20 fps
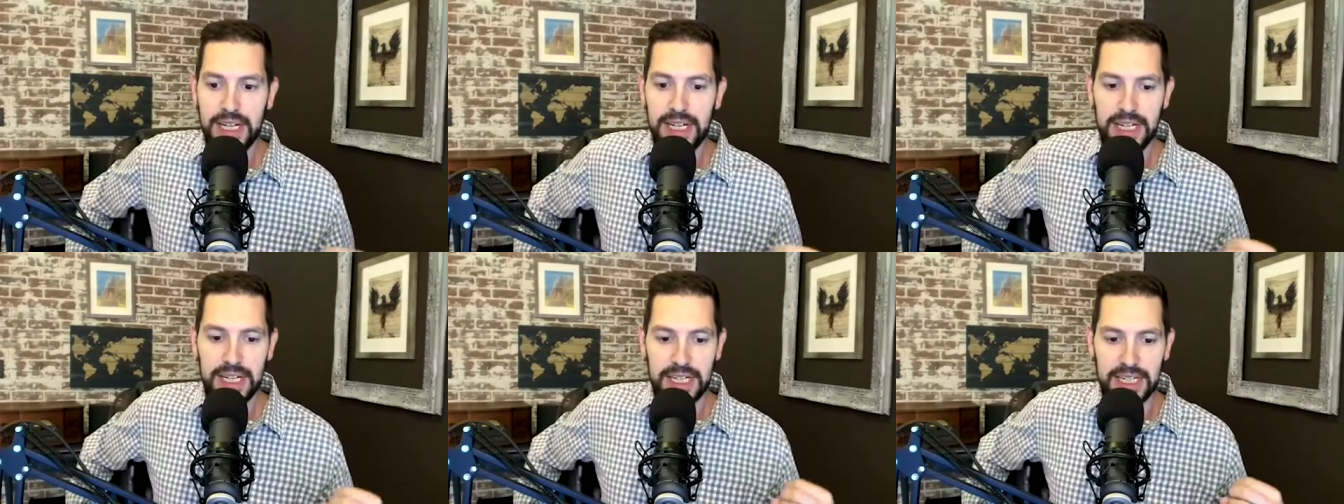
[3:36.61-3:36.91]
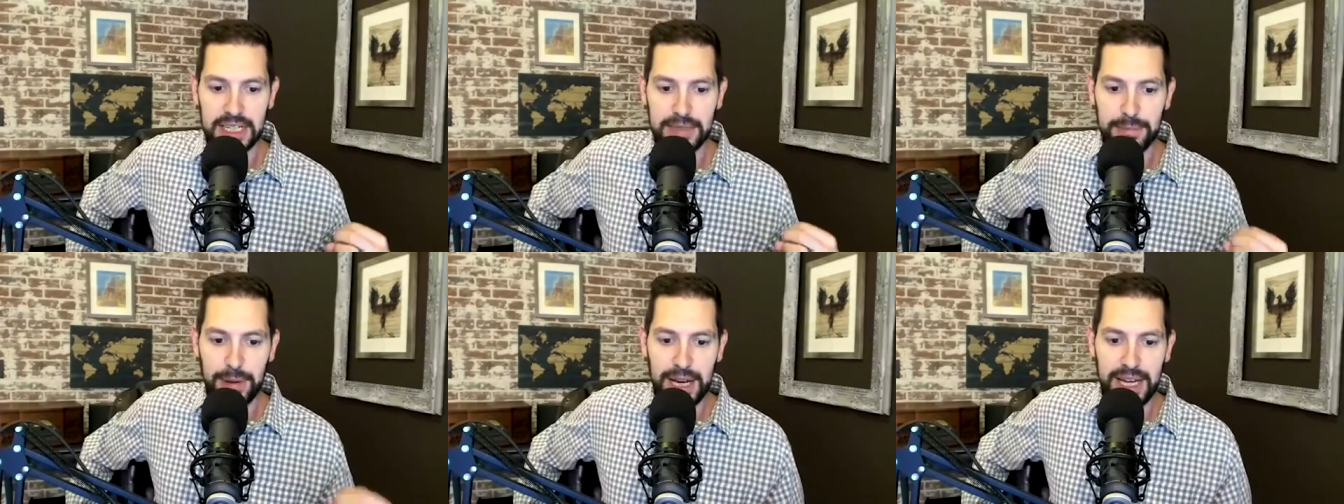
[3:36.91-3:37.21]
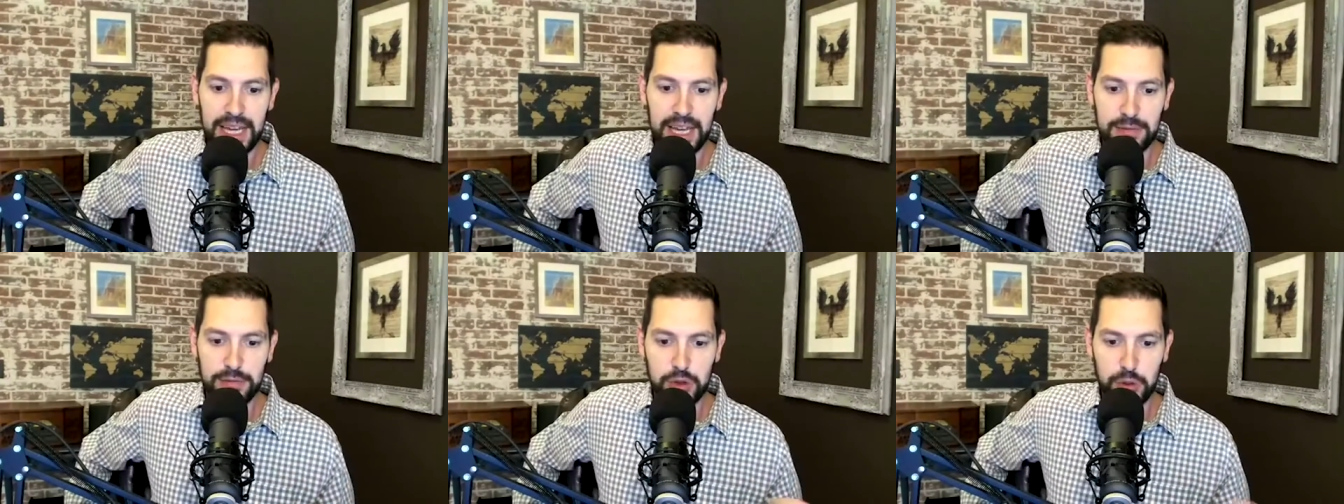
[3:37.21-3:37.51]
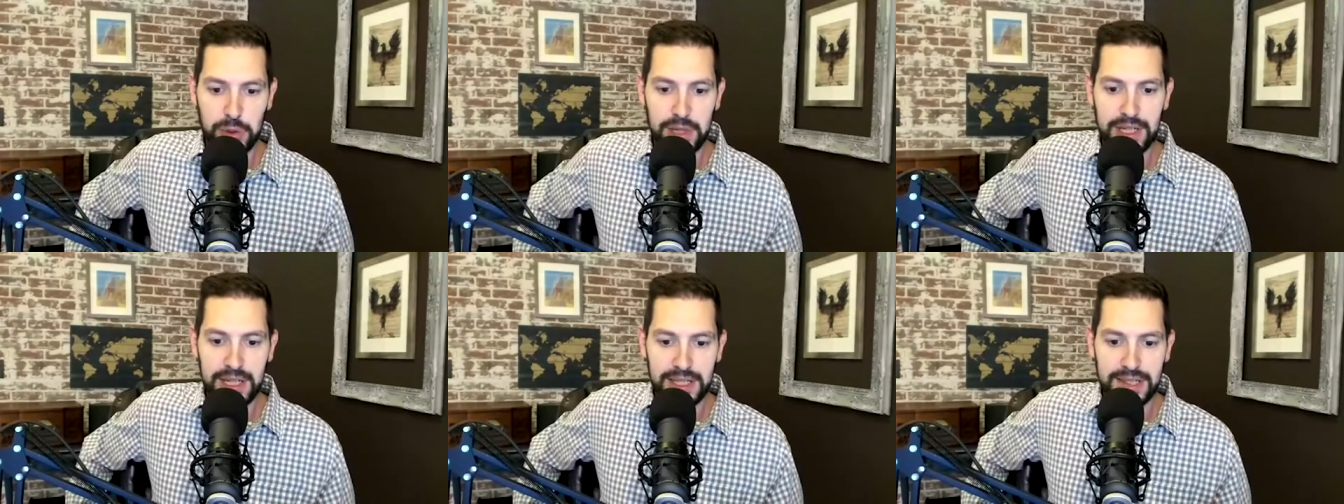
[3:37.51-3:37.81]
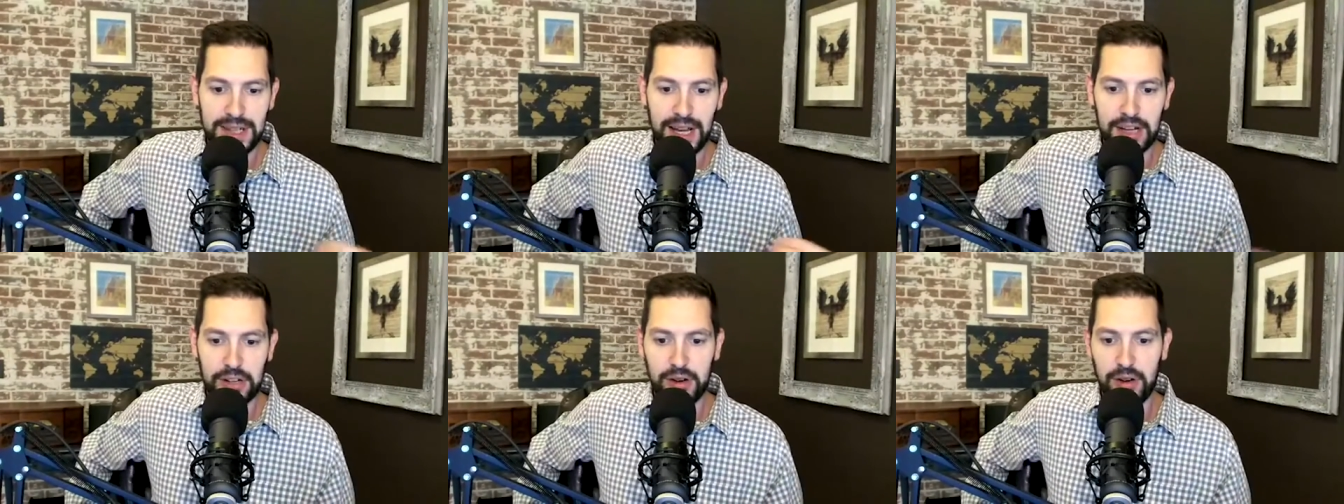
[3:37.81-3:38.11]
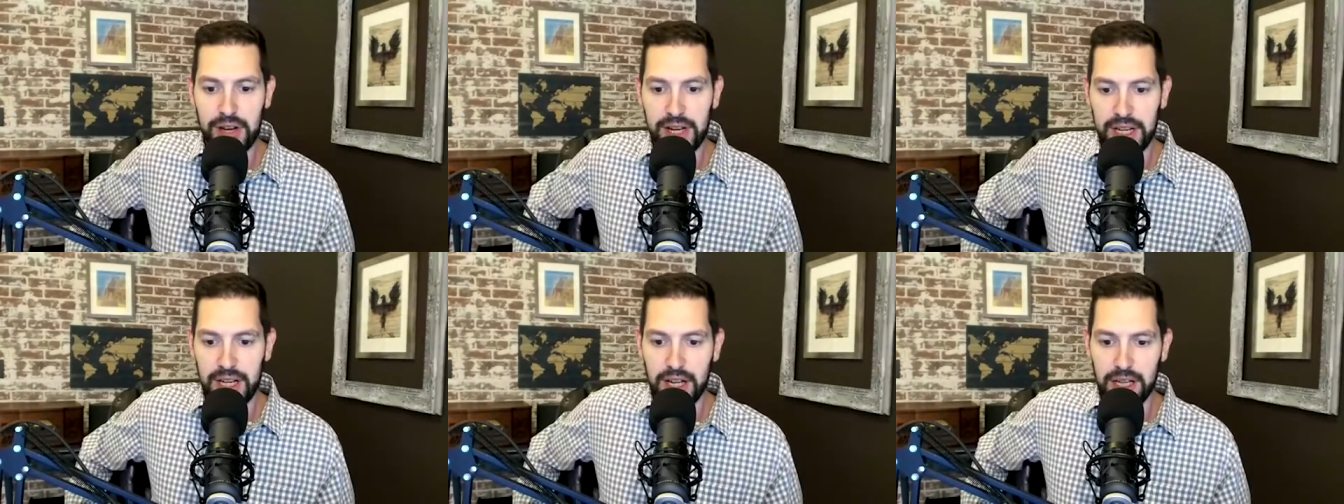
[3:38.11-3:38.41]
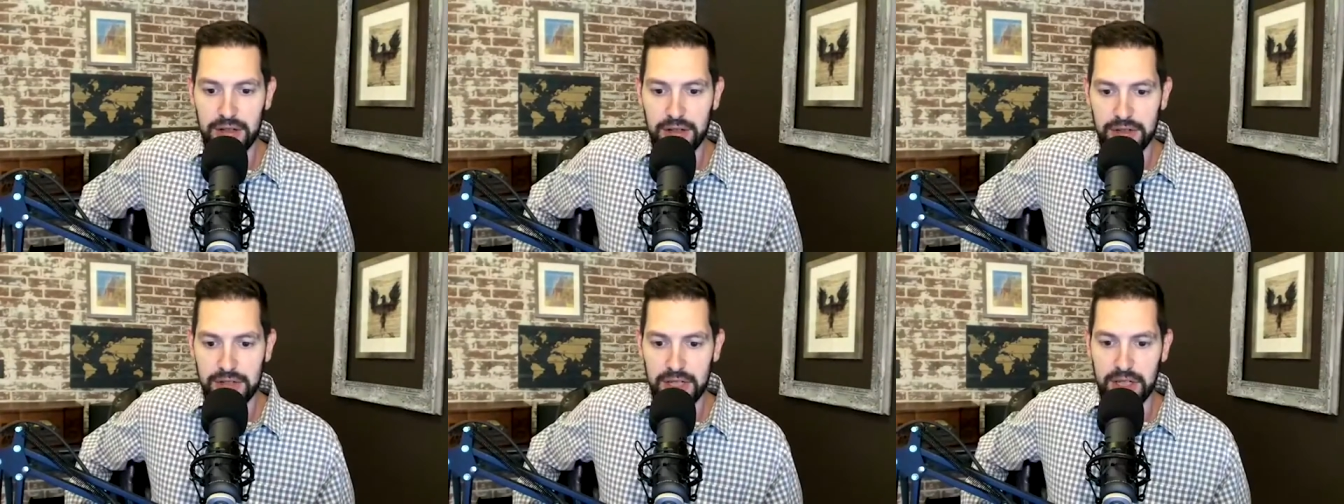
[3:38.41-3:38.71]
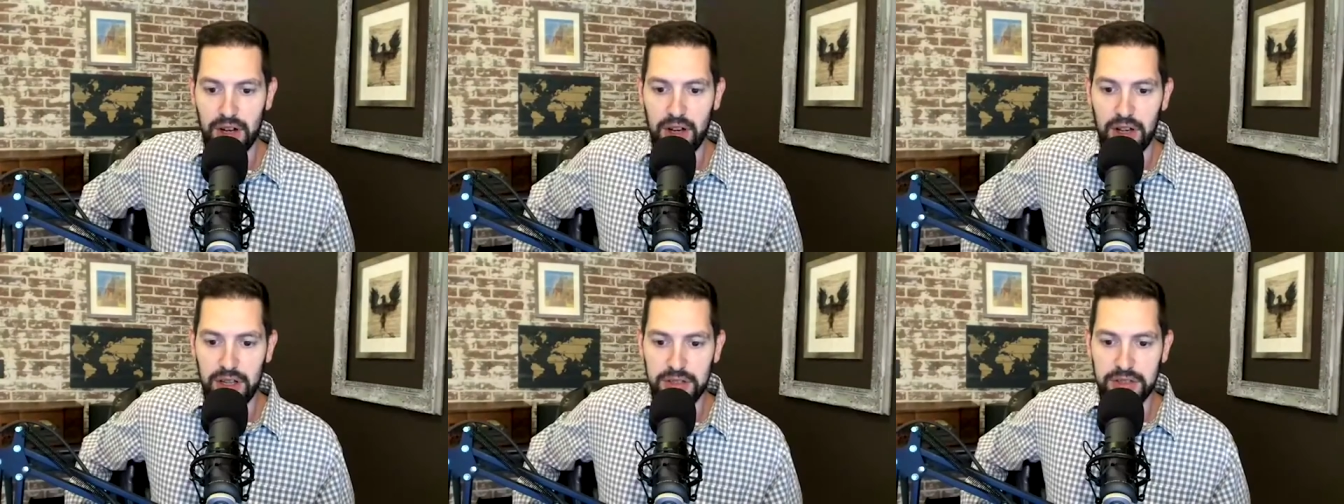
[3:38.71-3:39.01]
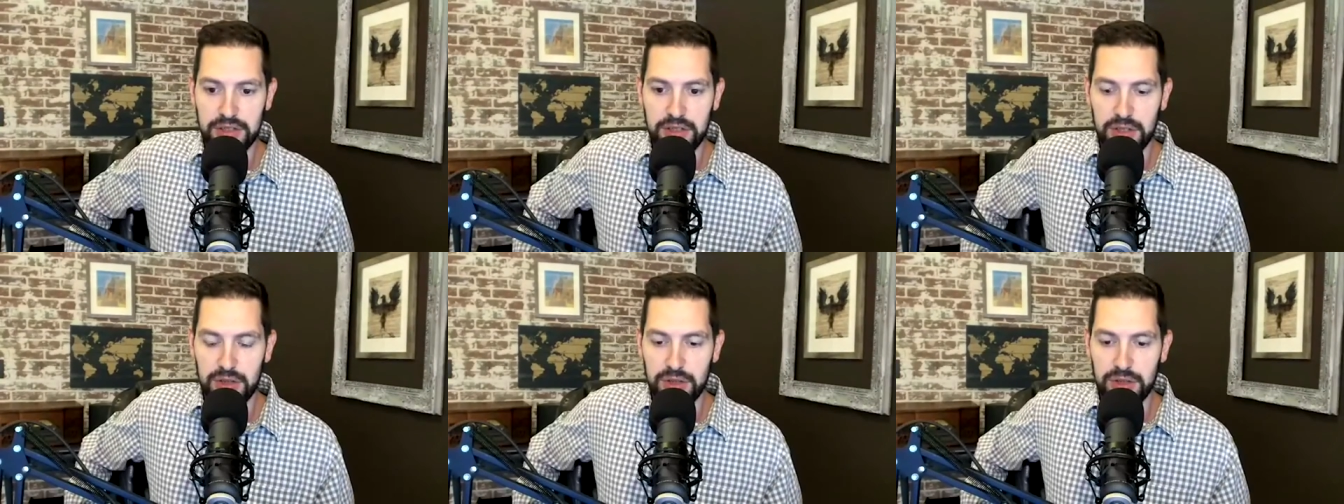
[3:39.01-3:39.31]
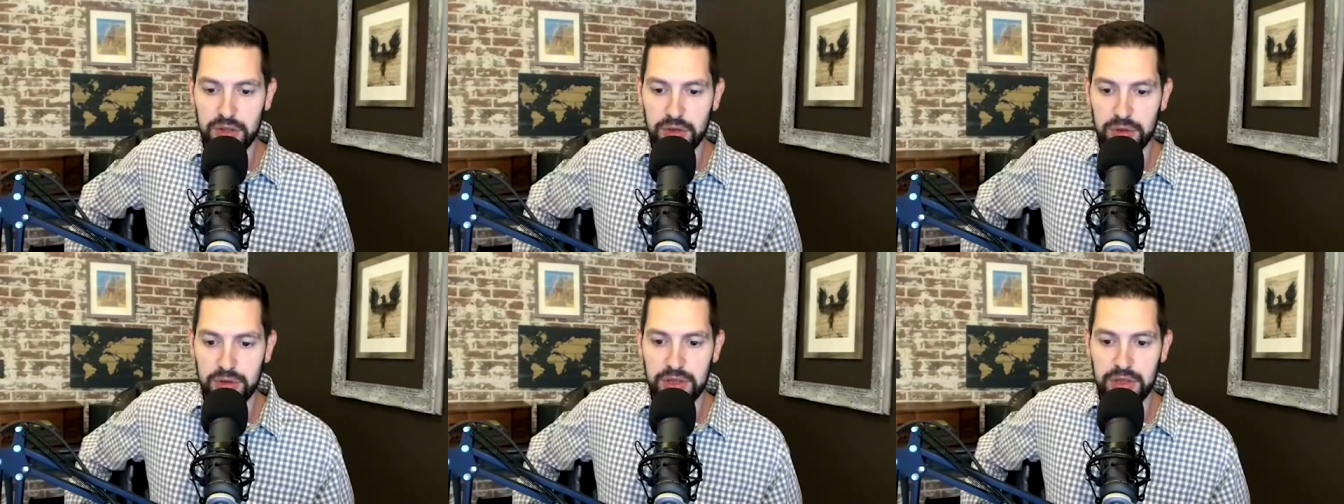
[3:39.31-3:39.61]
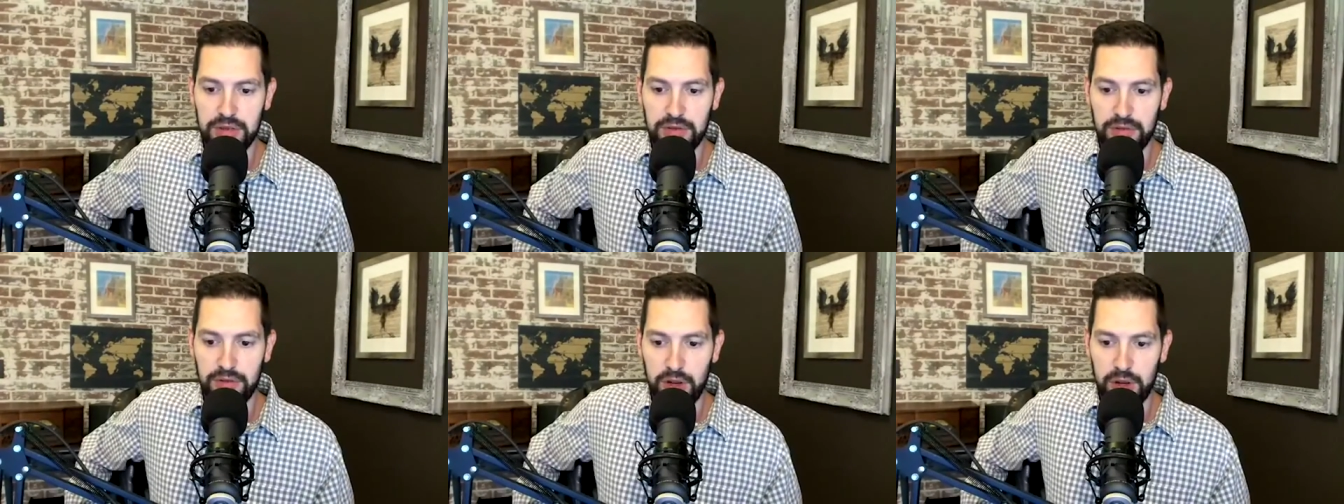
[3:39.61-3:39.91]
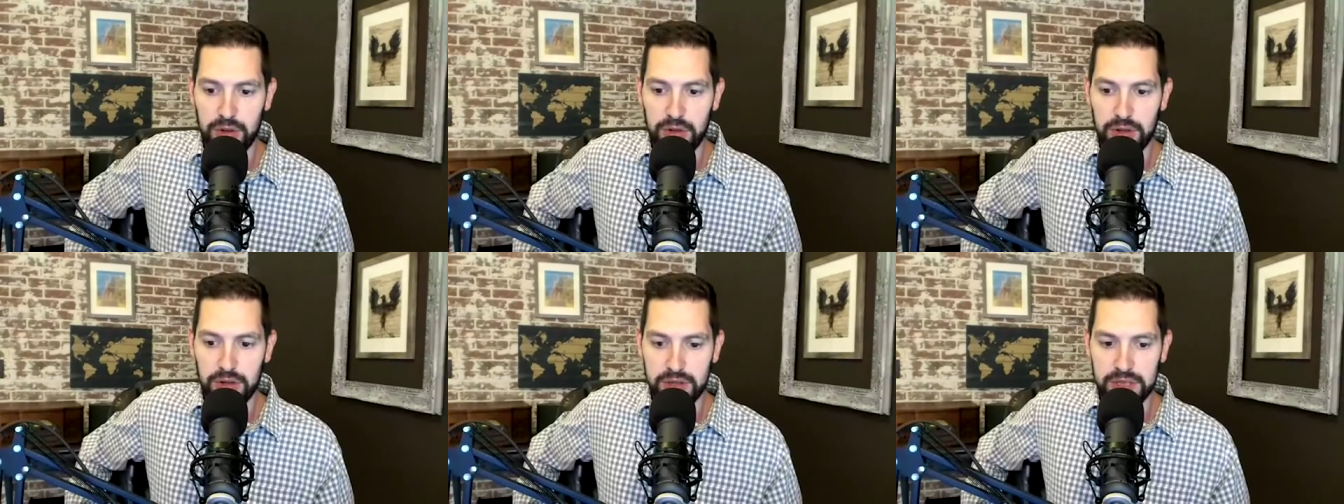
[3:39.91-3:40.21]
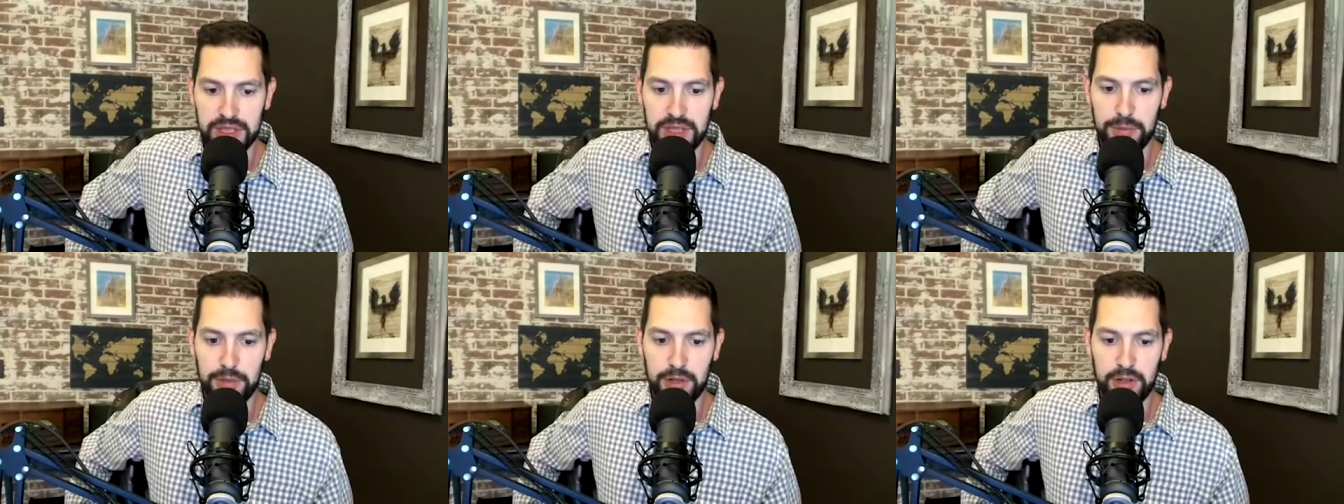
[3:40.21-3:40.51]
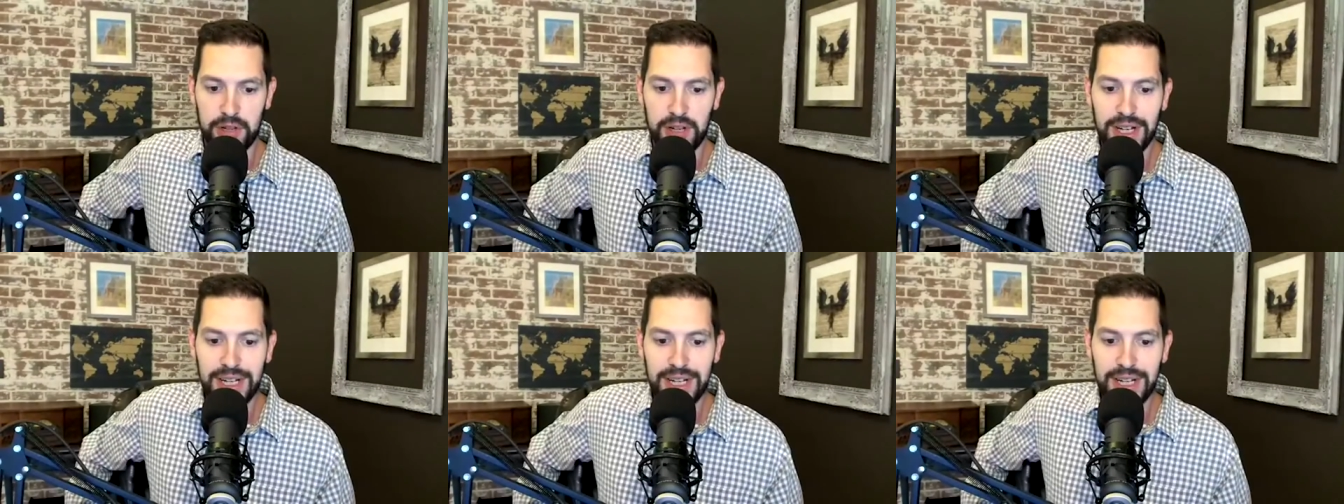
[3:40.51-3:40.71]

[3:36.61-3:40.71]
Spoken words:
by him tweeting, downgrading others, and also losing voters. Similar